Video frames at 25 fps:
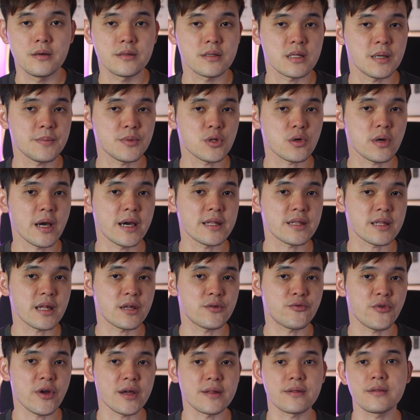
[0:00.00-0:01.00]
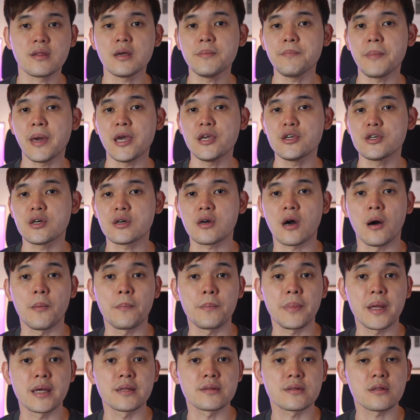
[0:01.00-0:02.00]
Samsung has addressed the major
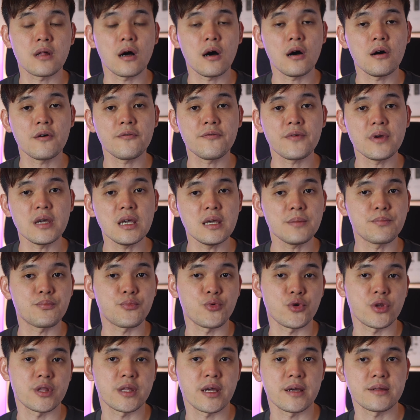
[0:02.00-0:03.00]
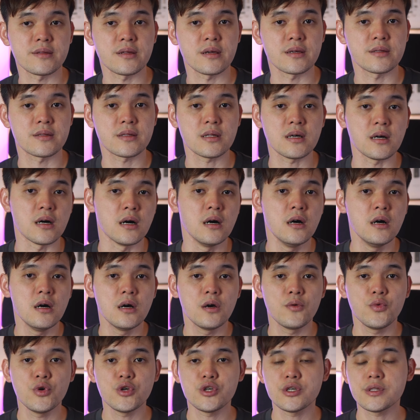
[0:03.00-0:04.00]
complaints of its predecessor,
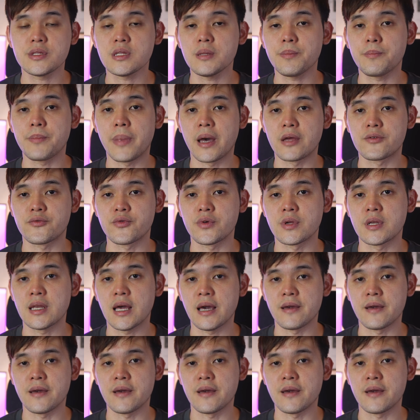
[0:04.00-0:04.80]
which is the battery